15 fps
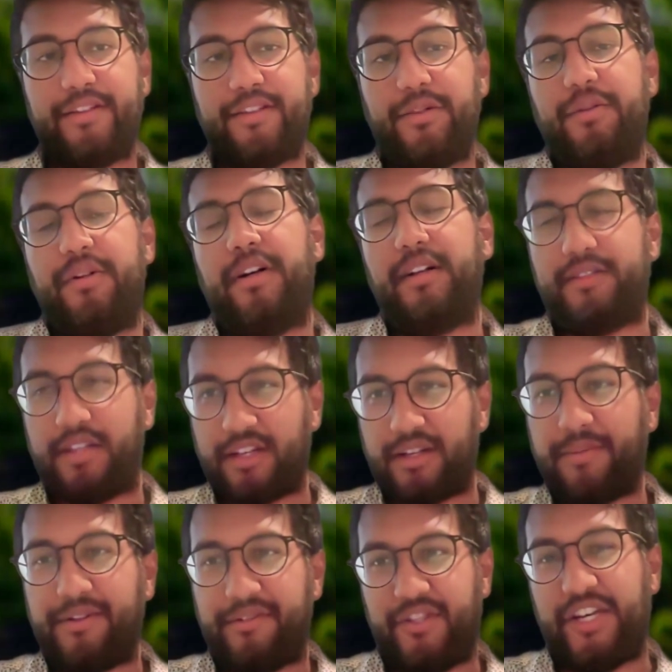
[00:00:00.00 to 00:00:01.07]
So I'll
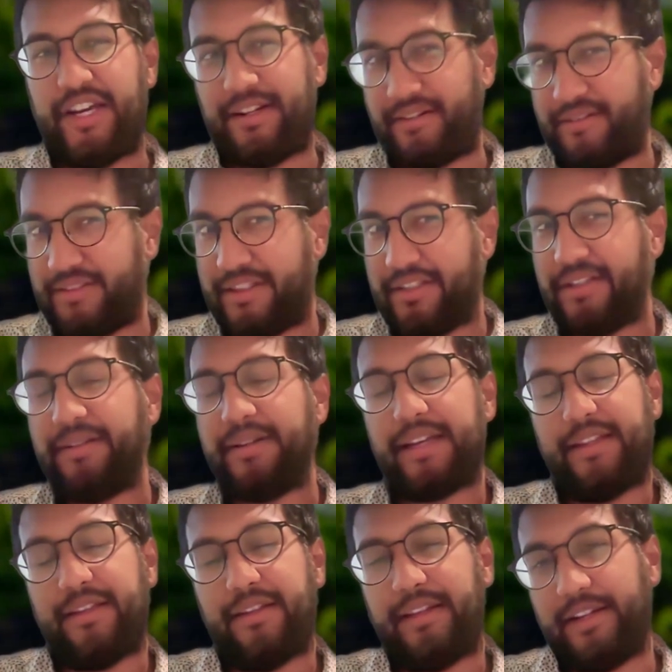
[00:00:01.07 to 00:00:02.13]
talk about channels here,
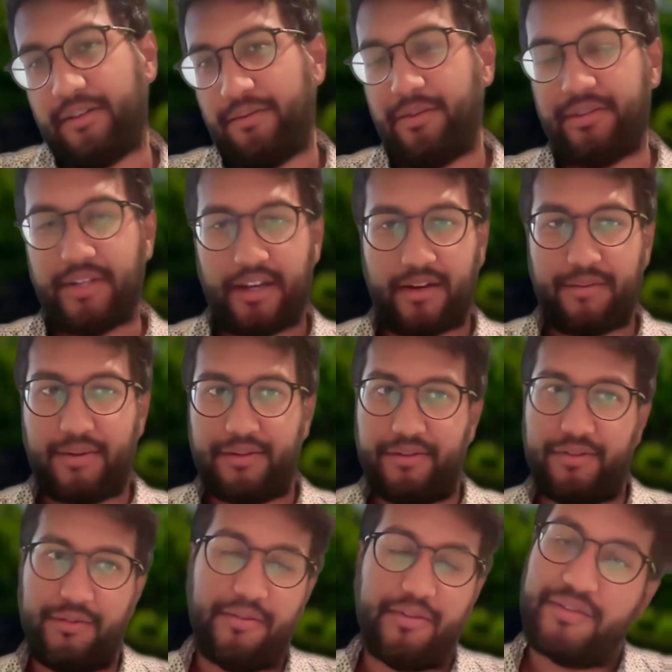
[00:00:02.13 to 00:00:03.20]
and then later we'll talk
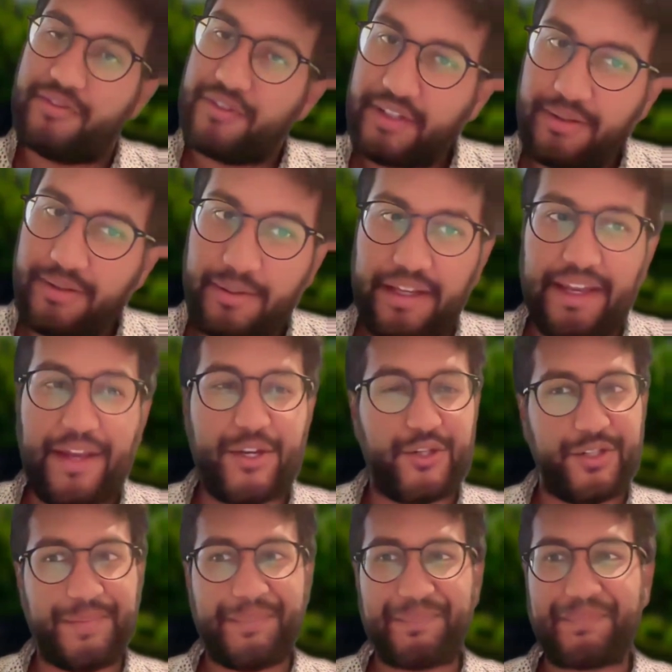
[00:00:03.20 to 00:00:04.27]
about tools for
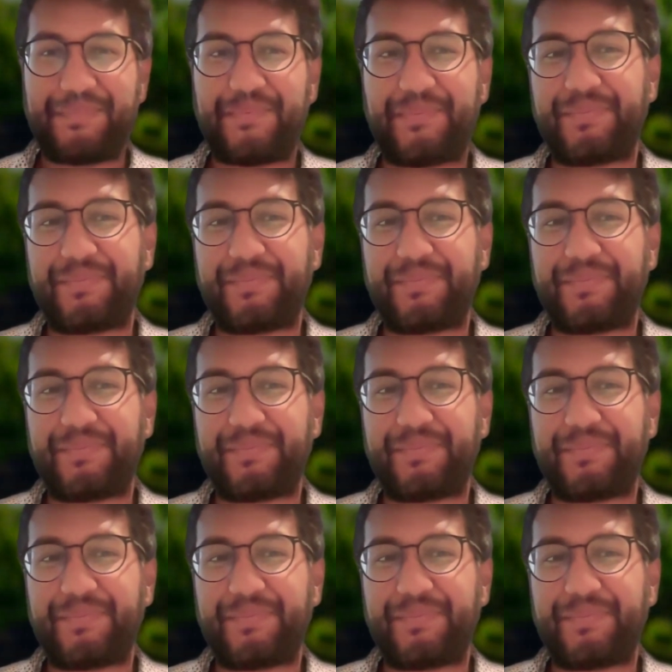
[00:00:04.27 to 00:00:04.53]
communication.